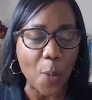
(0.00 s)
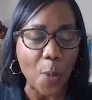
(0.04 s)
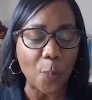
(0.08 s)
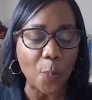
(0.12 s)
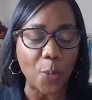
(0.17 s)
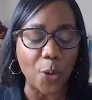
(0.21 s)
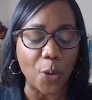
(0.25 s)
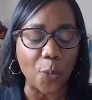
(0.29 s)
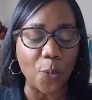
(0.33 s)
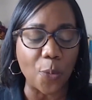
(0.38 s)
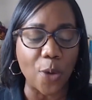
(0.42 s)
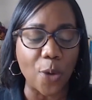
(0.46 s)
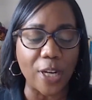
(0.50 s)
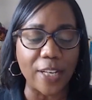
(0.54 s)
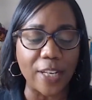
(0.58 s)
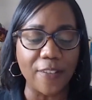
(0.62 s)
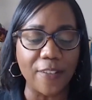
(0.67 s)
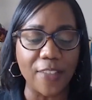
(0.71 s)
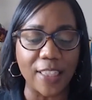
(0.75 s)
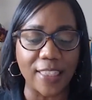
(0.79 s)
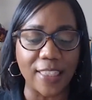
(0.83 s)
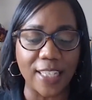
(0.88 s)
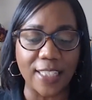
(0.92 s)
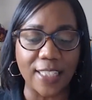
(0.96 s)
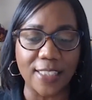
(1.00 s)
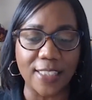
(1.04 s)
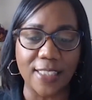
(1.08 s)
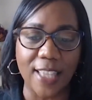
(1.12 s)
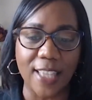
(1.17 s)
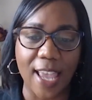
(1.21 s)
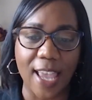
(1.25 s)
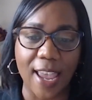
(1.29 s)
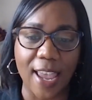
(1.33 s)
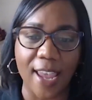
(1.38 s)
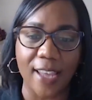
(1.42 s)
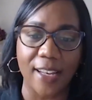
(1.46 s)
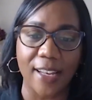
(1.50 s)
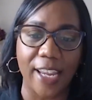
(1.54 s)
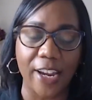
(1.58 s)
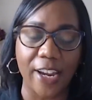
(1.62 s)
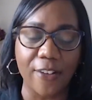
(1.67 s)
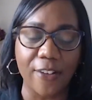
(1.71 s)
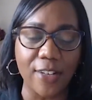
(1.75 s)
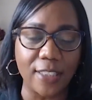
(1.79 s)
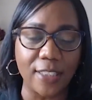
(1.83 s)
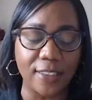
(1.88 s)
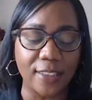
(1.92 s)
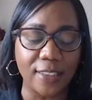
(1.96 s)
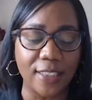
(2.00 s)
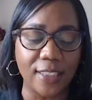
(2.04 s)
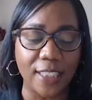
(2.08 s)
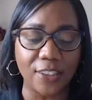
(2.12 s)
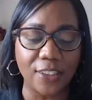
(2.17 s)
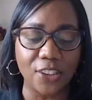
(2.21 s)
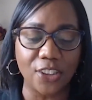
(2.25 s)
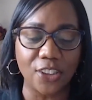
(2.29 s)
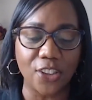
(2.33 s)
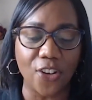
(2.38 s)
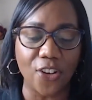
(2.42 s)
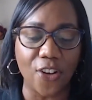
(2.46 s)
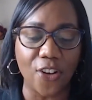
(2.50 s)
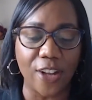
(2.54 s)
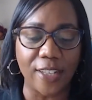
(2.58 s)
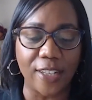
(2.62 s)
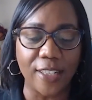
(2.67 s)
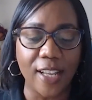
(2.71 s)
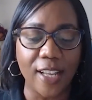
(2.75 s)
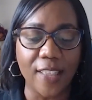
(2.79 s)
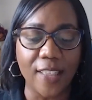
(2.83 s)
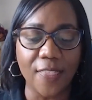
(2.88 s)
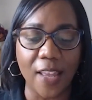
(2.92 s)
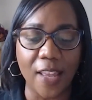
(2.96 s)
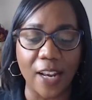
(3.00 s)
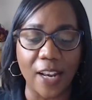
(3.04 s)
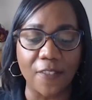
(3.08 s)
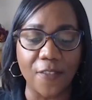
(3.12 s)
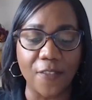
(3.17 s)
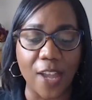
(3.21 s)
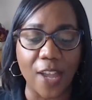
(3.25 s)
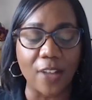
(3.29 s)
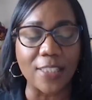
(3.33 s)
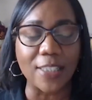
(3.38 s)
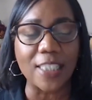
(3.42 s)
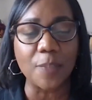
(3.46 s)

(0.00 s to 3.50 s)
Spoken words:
But one of the things that Aaron touched on that I found,